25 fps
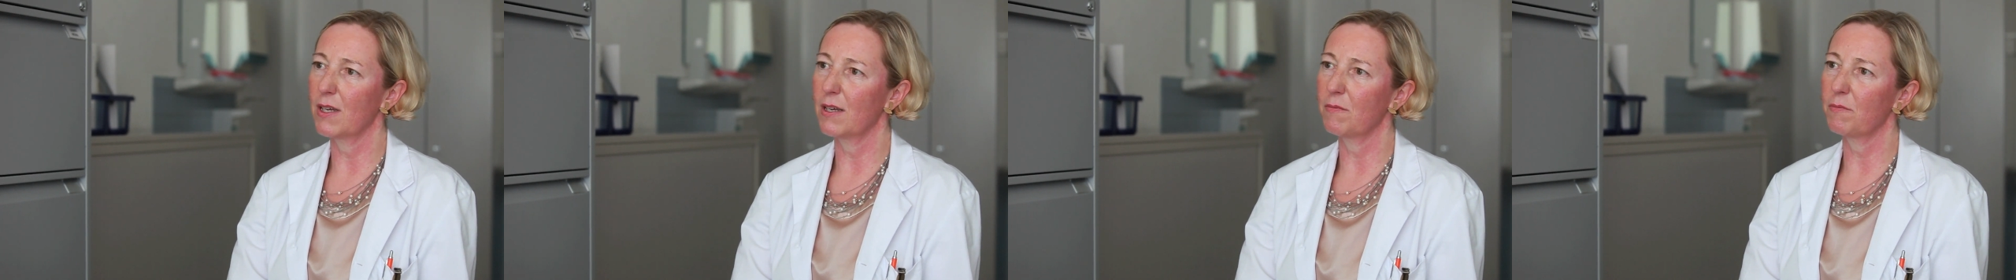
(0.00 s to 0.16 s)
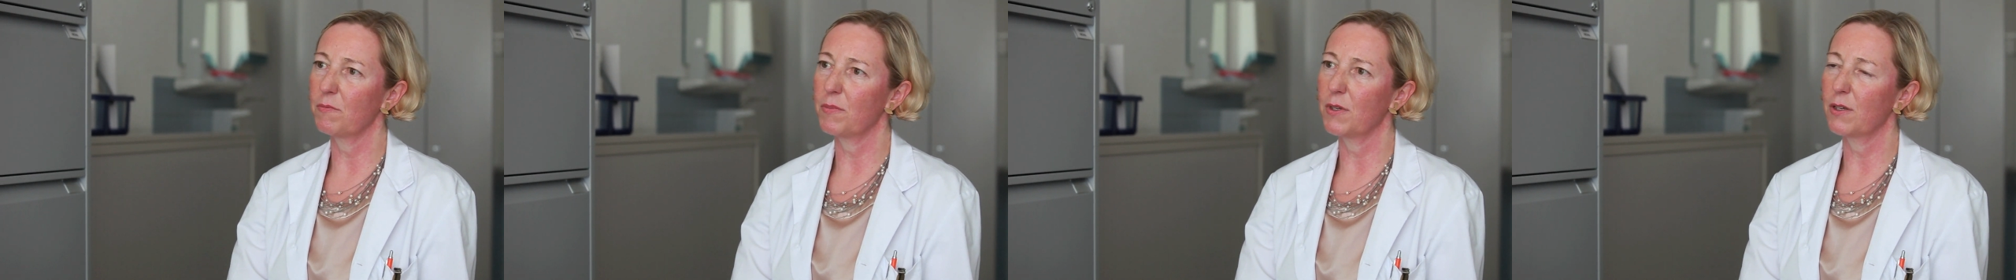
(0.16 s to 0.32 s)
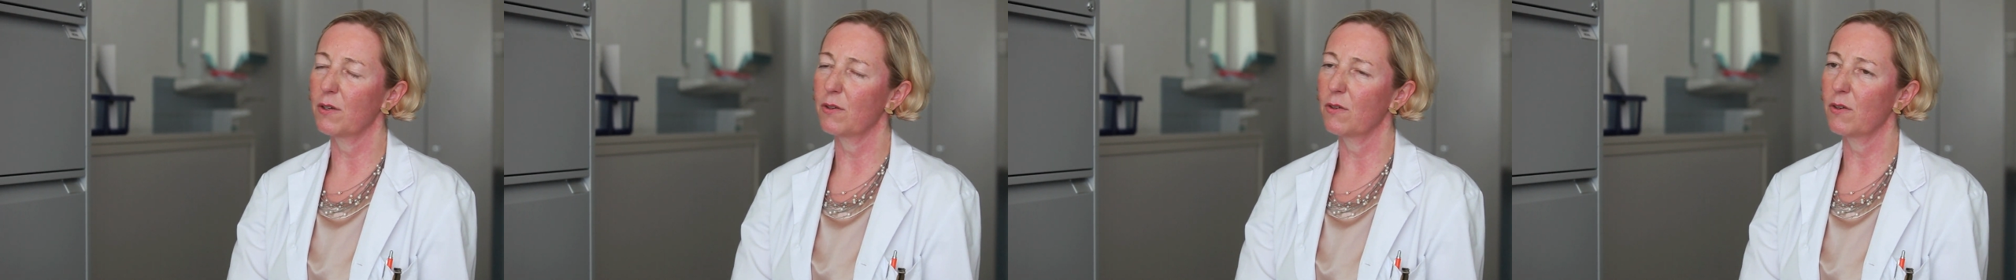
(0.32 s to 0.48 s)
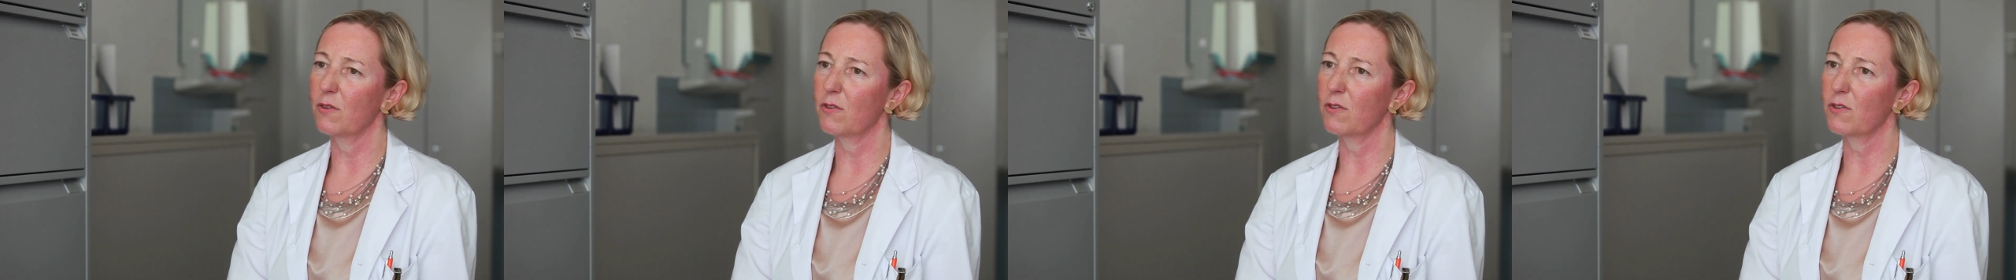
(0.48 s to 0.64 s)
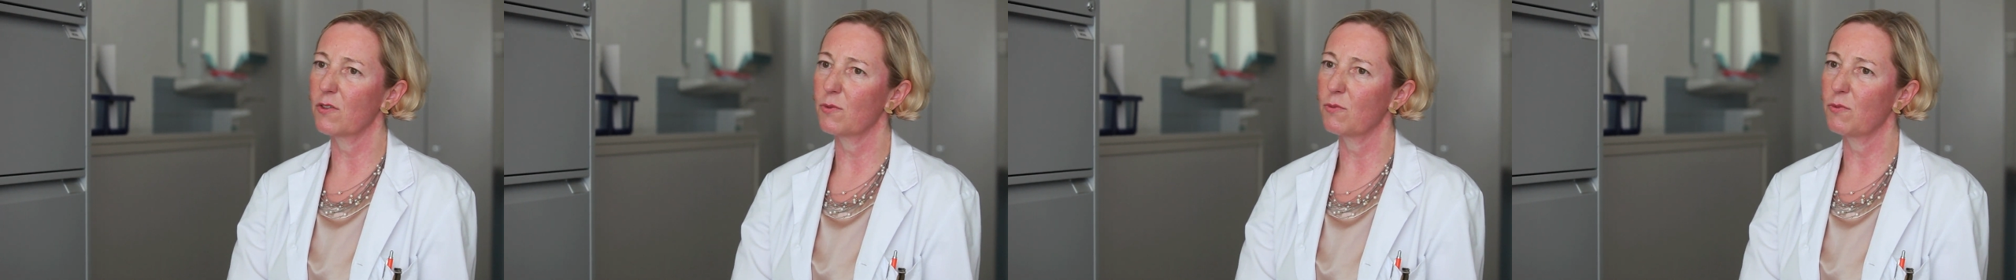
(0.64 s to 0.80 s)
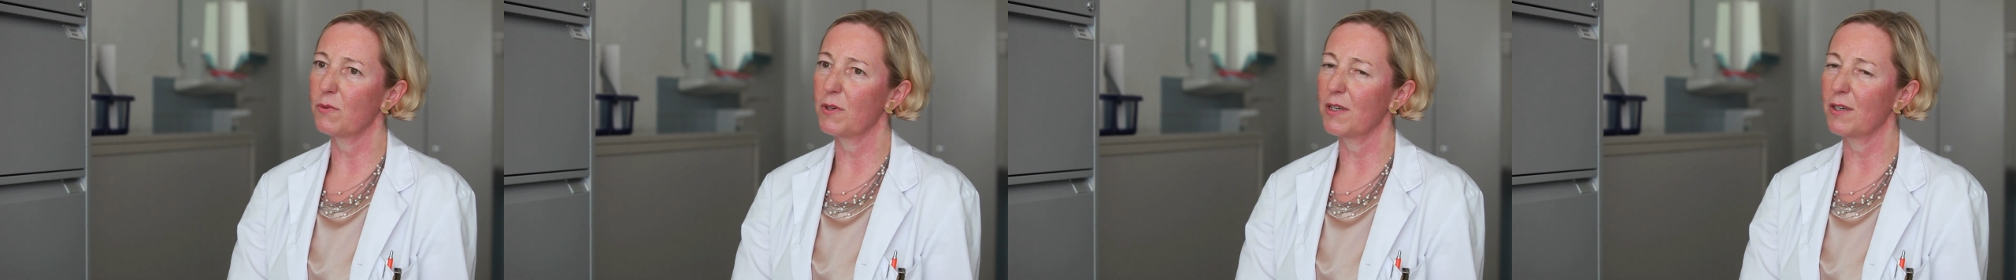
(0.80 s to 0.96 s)

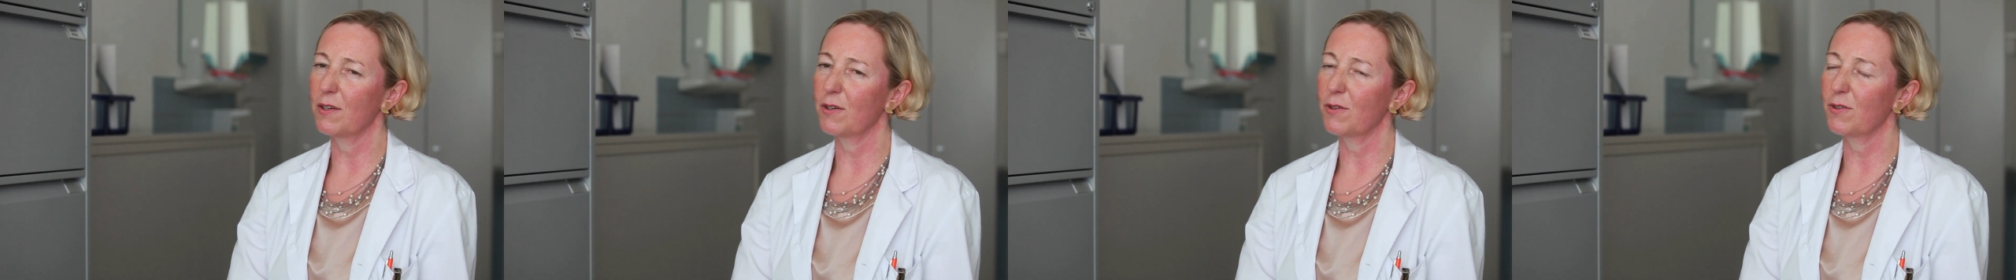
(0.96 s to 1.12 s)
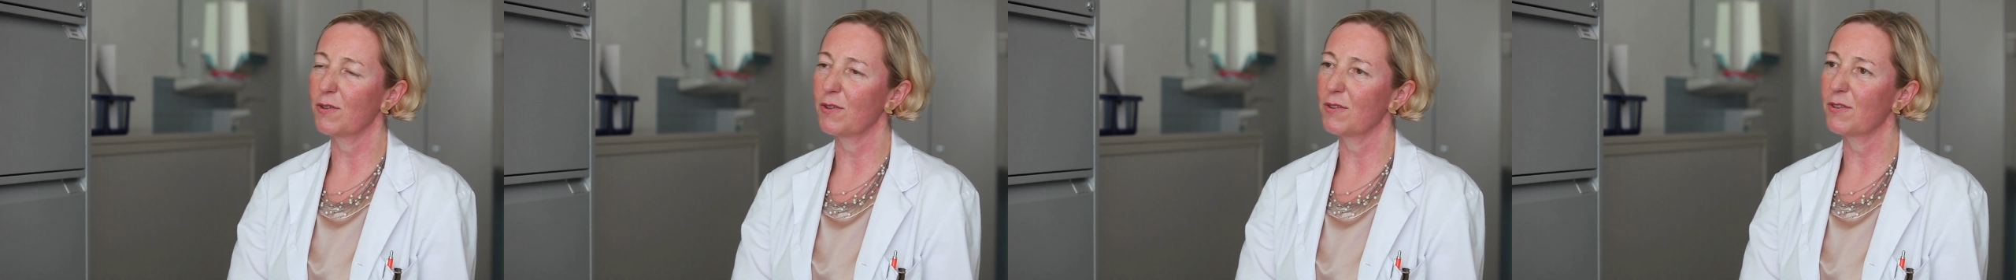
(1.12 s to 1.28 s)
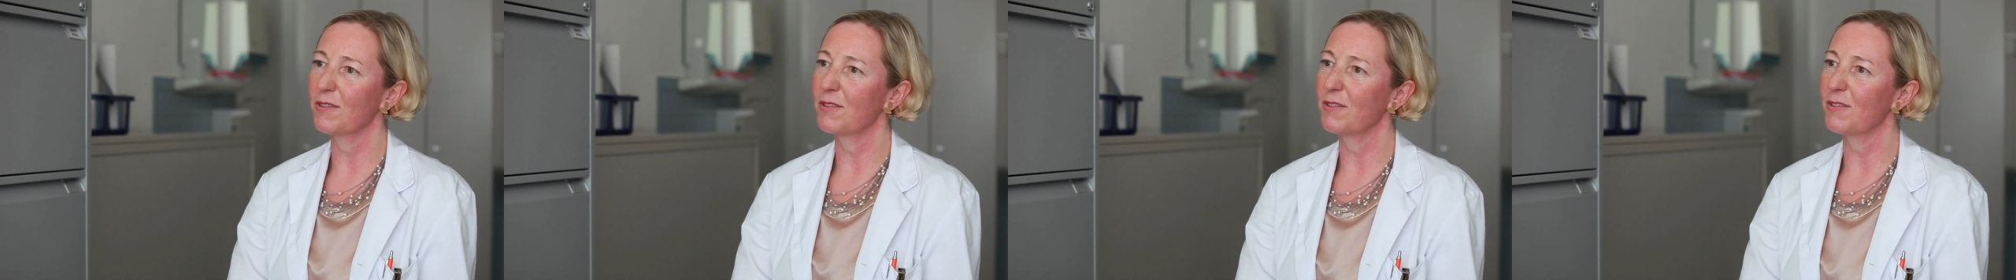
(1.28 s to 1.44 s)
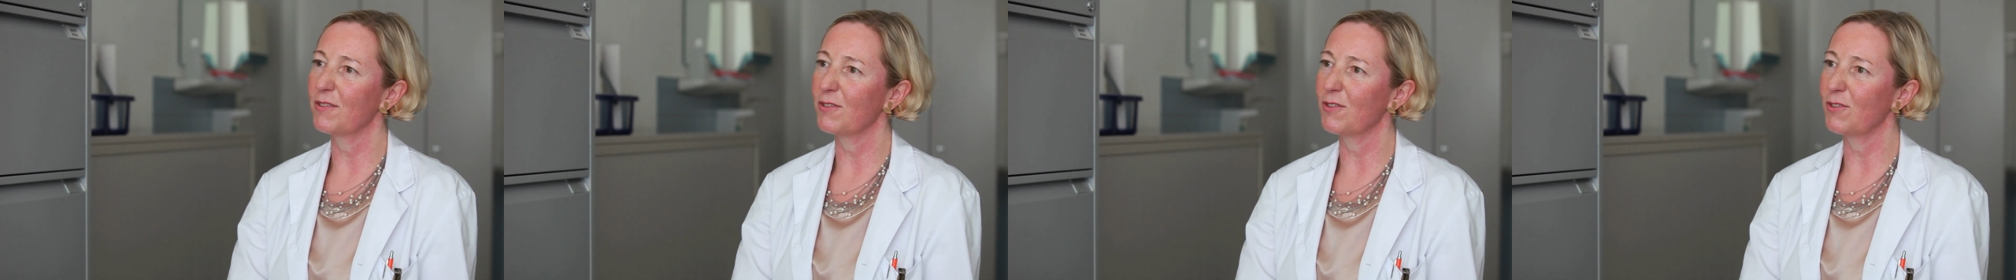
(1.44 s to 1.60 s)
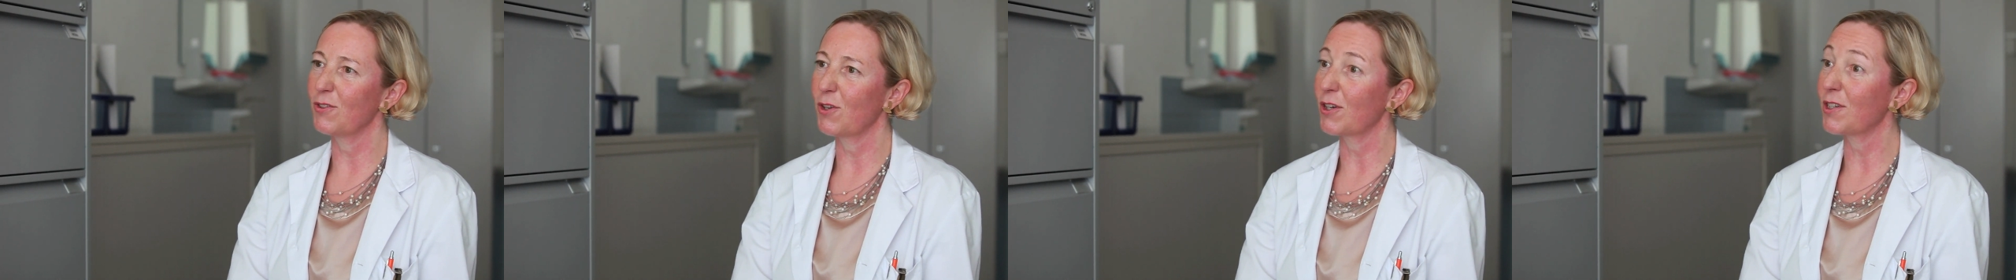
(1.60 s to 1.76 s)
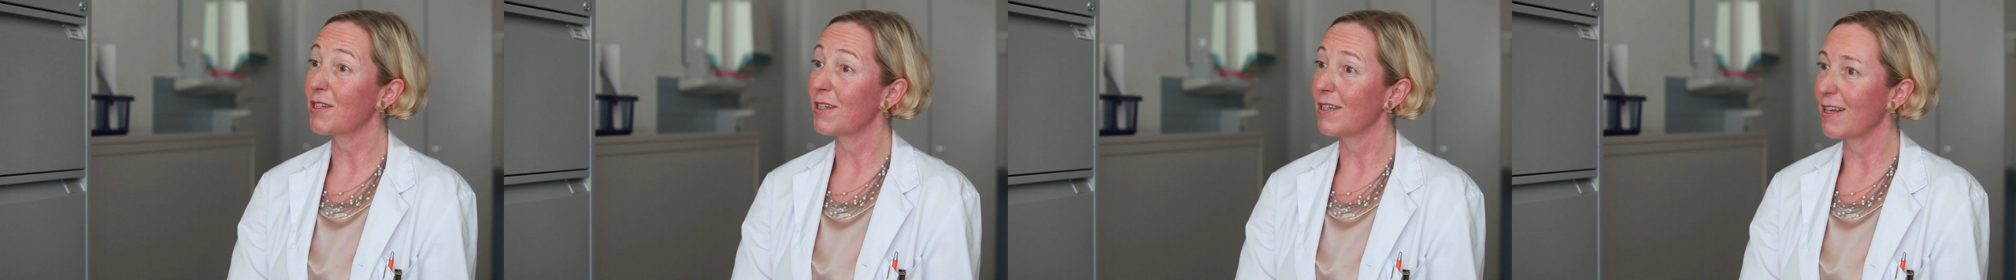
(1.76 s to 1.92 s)
because we're
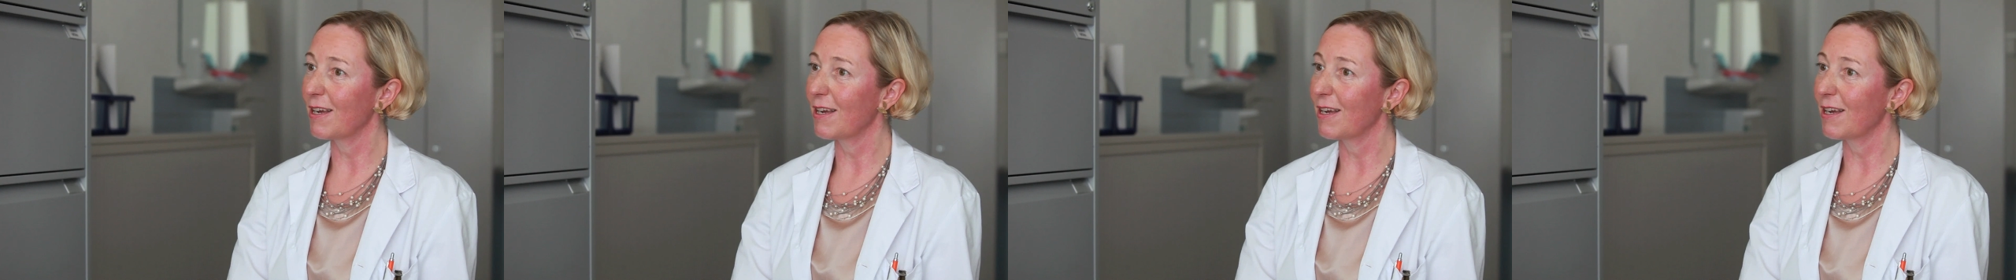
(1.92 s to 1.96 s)
not